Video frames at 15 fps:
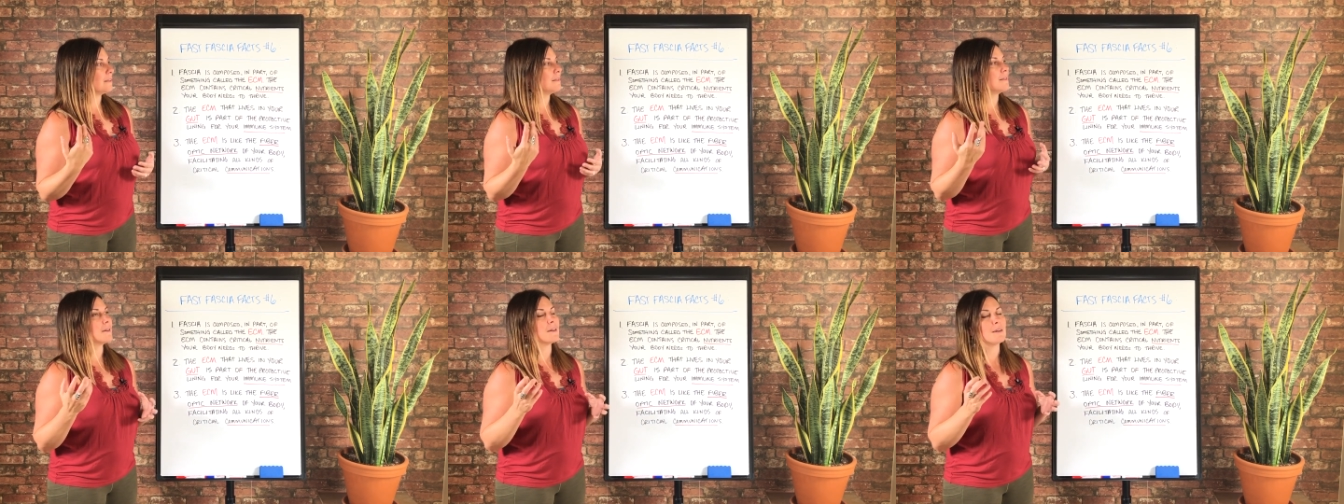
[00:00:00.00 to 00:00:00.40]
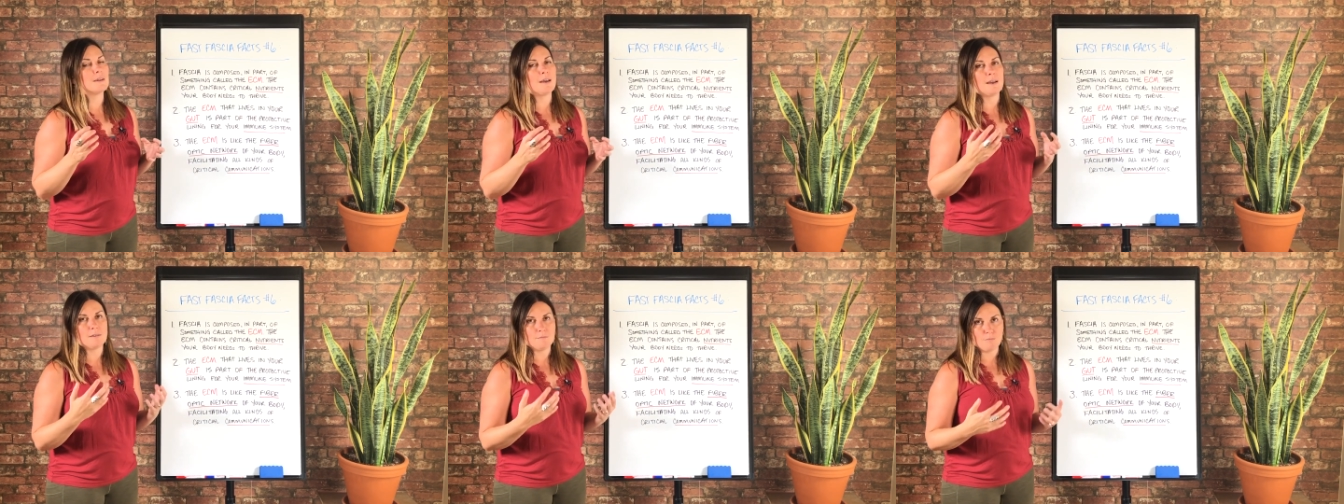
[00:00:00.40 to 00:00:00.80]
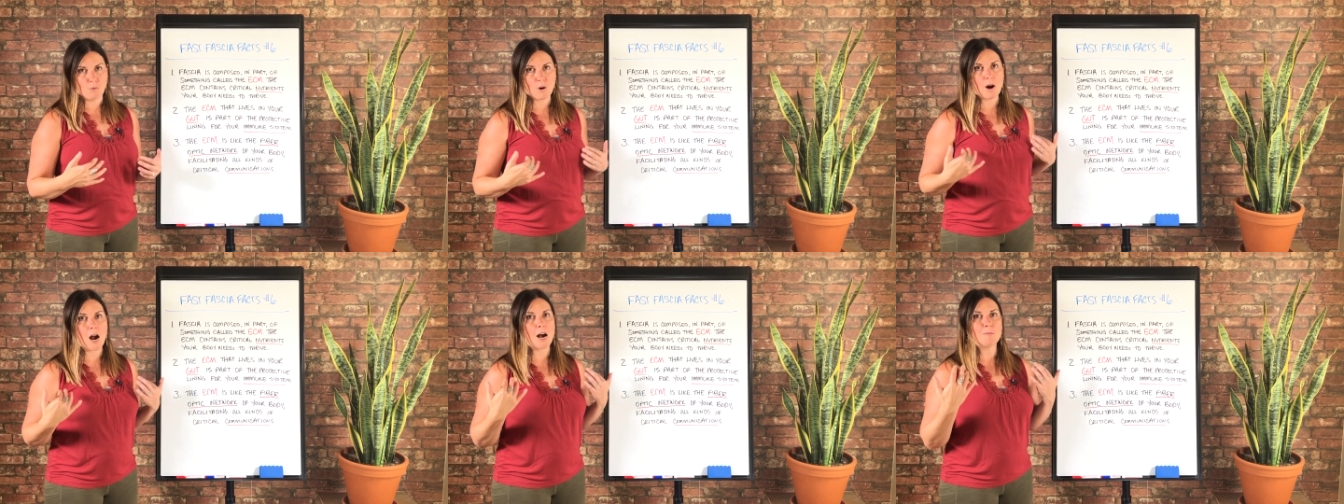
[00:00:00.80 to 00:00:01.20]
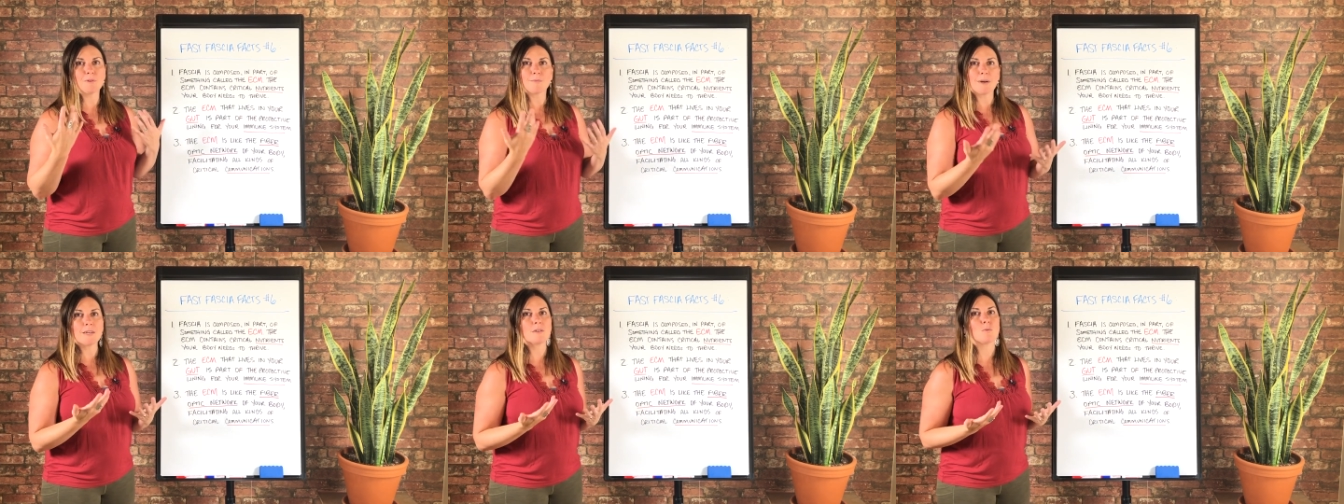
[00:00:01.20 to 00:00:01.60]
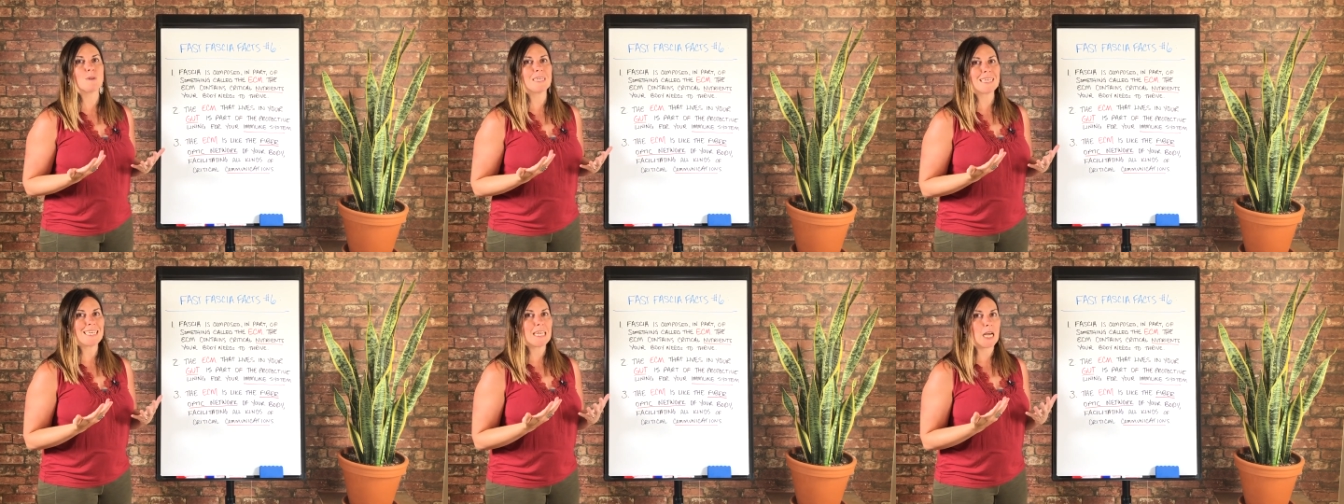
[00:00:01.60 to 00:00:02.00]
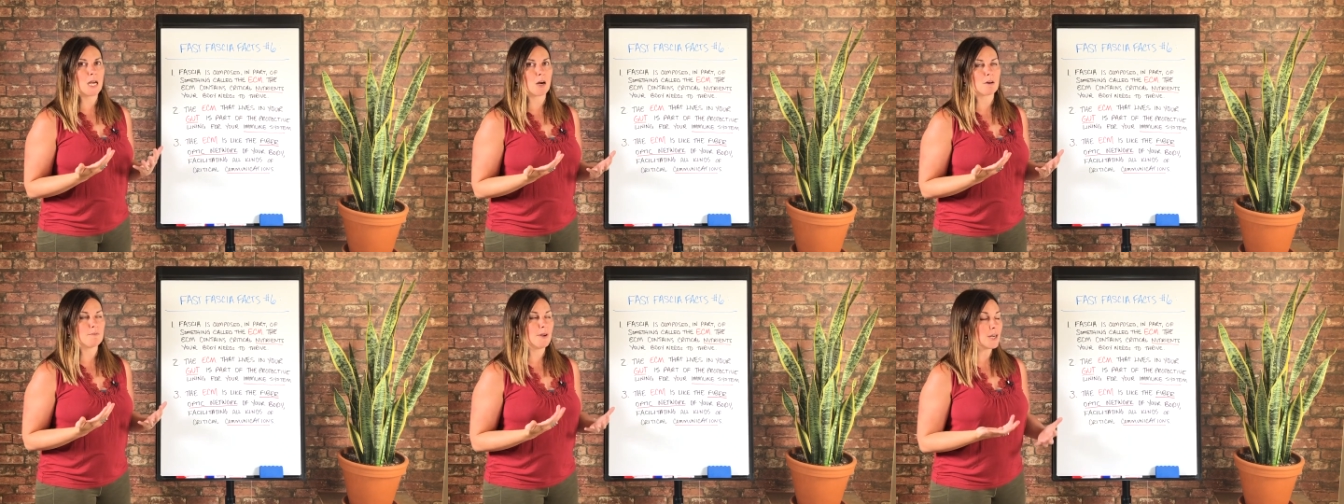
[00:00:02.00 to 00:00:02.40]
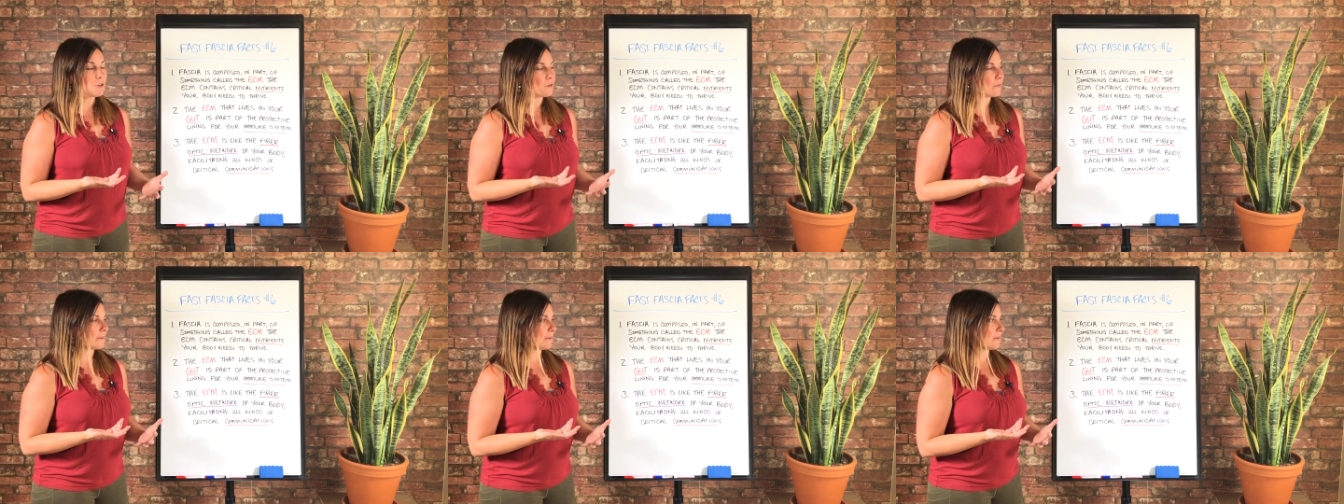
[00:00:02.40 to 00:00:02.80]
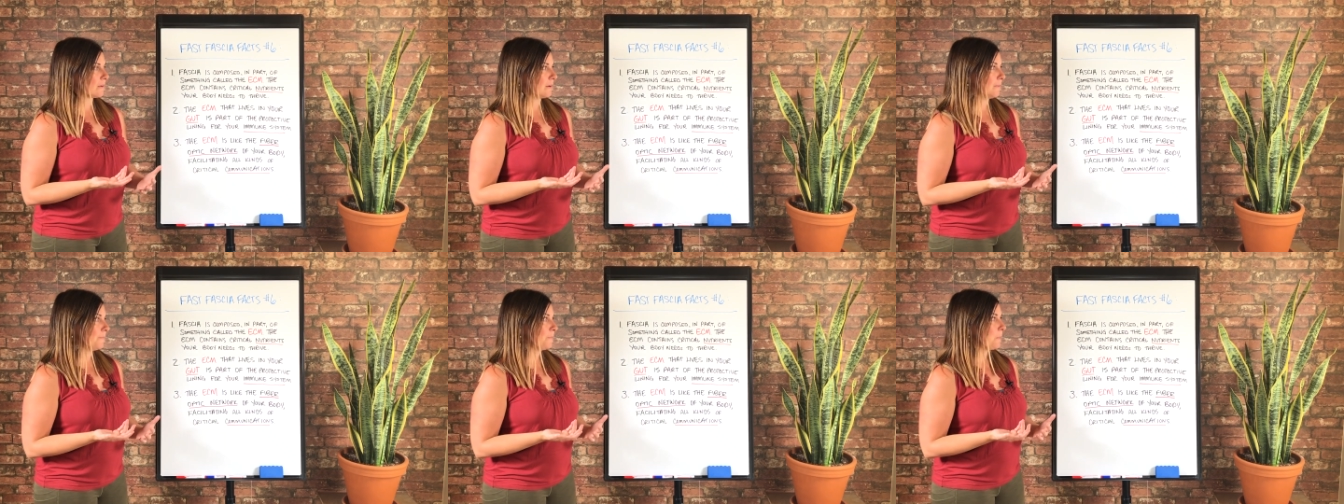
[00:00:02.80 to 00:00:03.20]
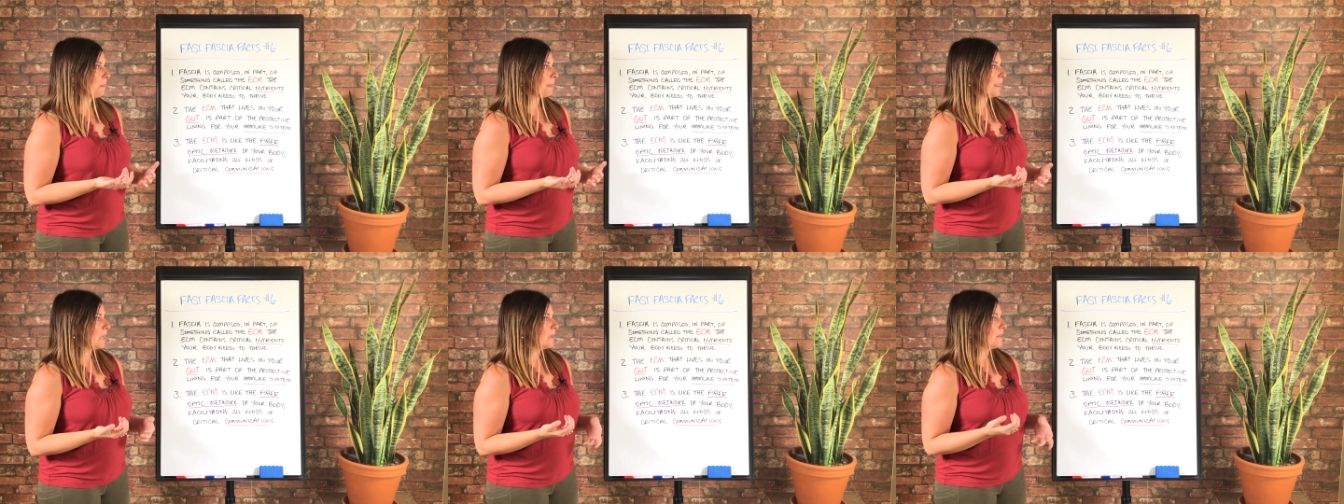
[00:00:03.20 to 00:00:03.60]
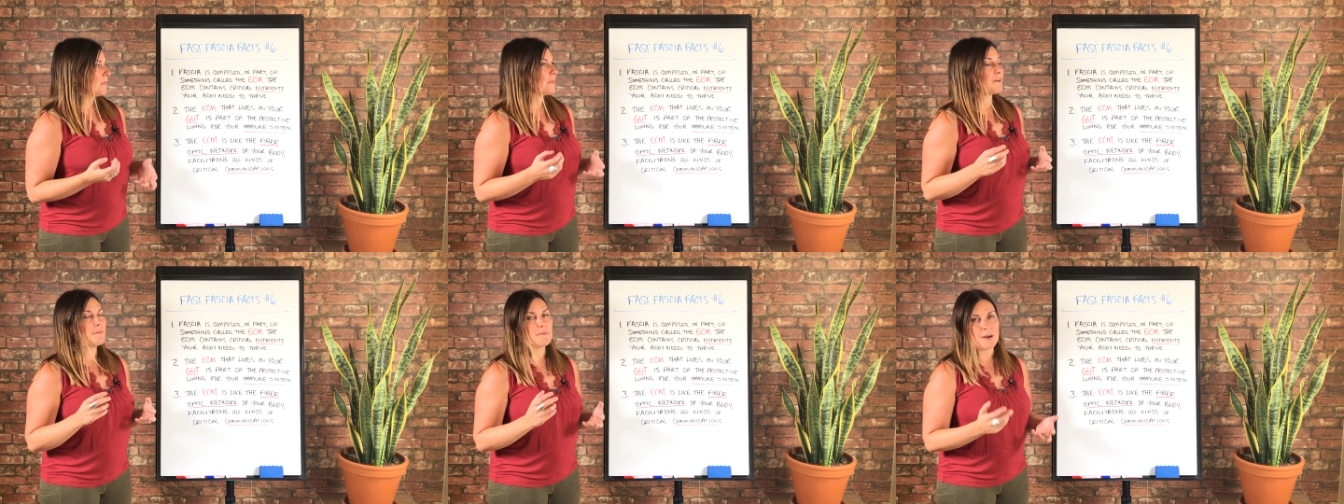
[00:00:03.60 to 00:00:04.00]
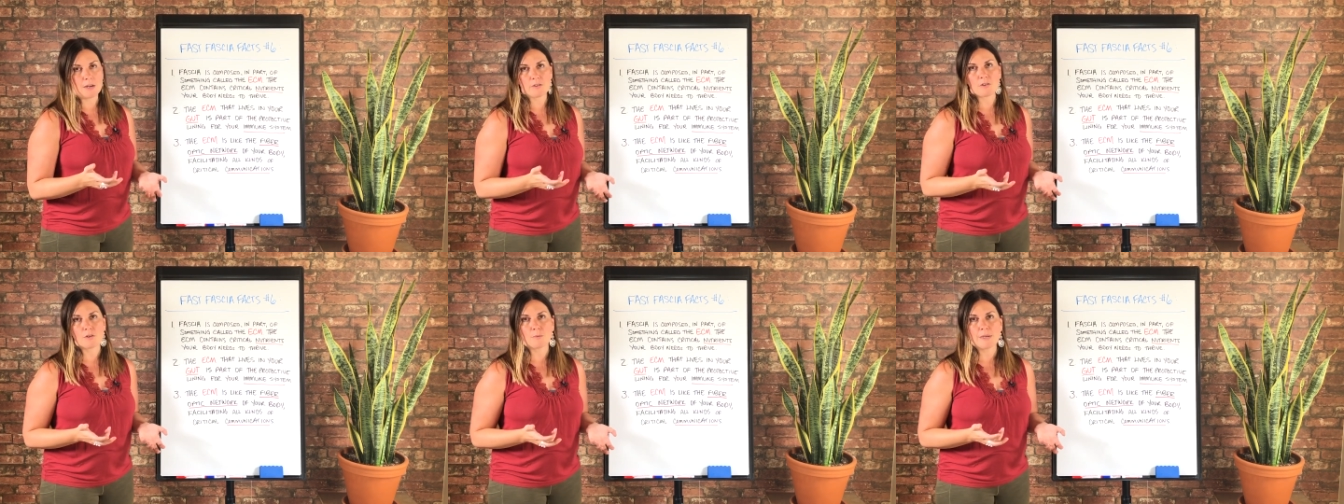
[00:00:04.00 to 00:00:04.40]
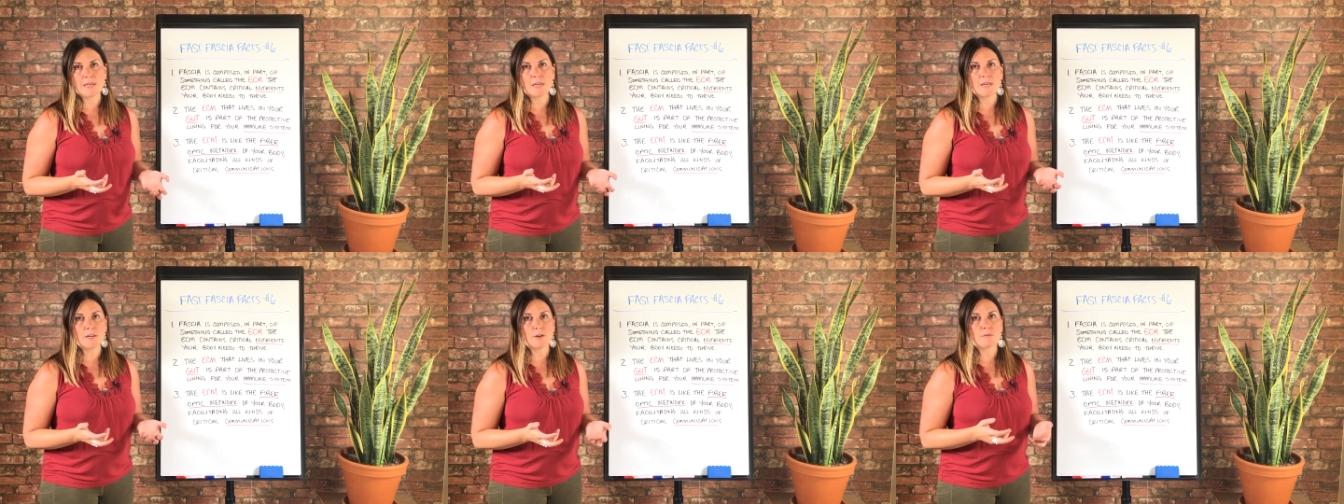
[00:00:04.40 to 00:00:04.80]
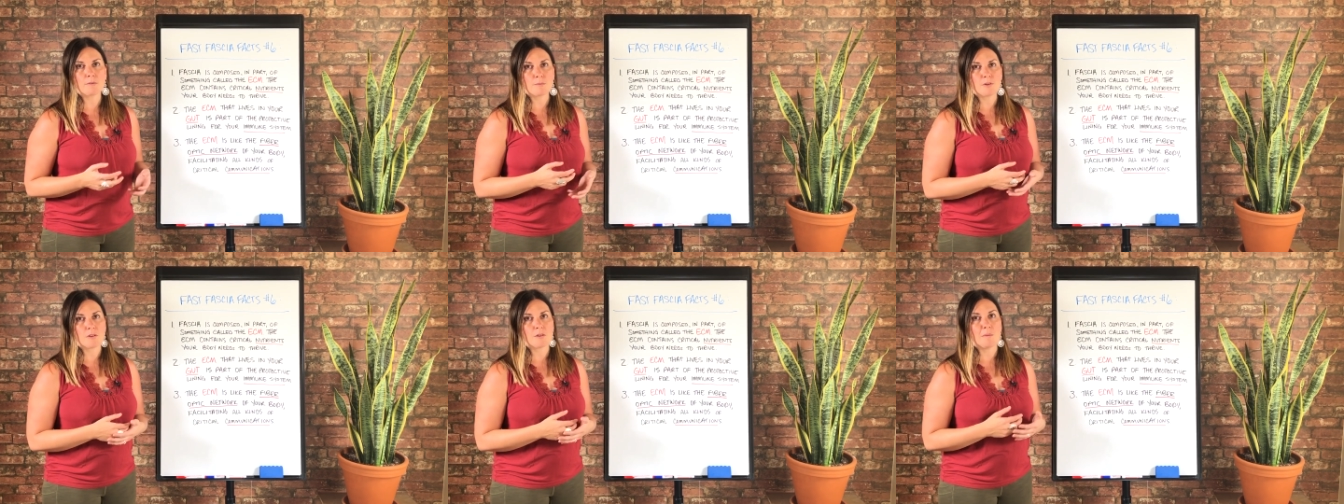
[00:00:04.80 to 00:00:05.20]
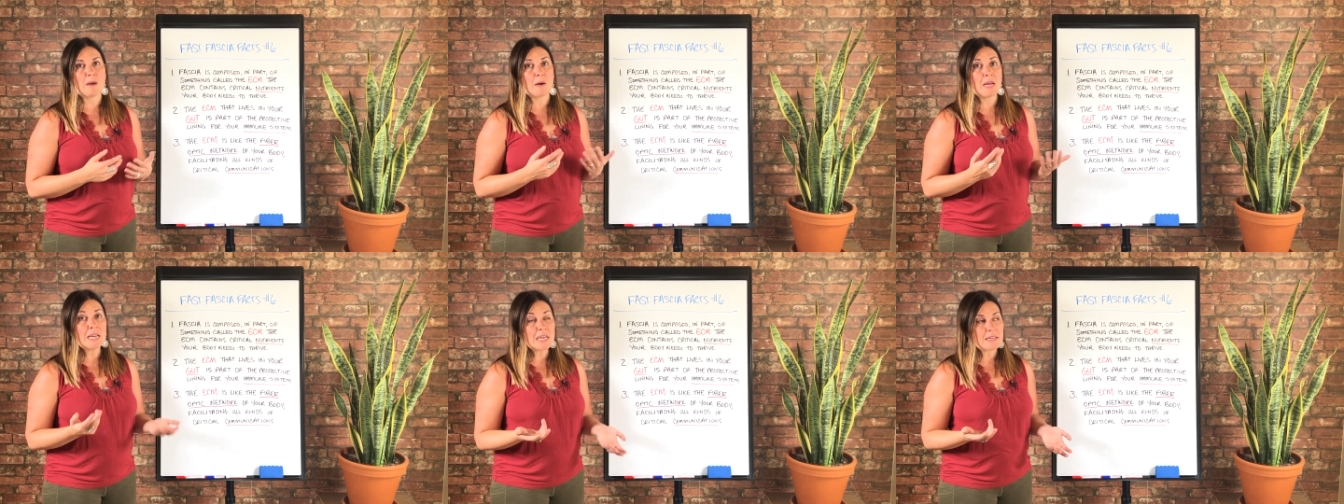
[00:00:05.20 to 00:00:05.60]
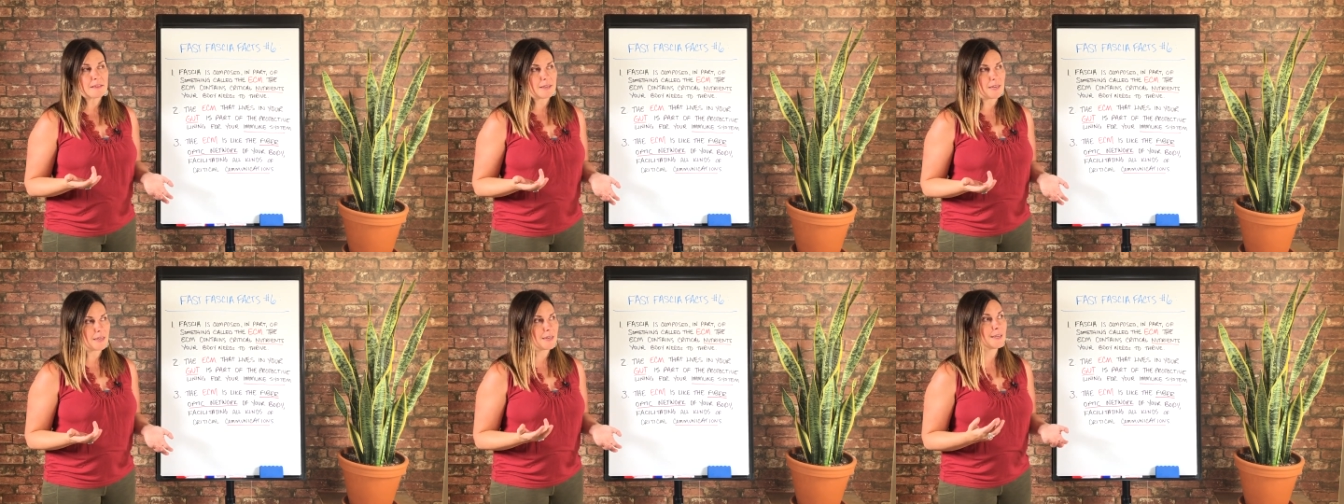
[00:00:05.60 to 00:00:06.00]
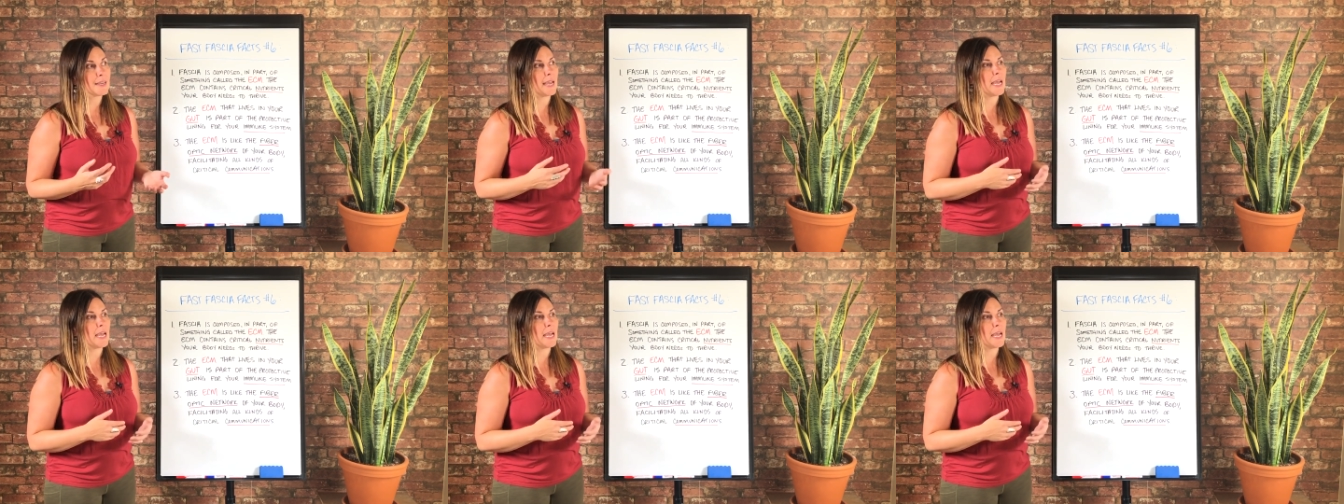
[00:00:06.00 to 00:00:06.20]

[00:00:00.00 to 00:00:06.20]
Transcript: the more optimized we can get our fascial system, the faster we can heal from just about anything.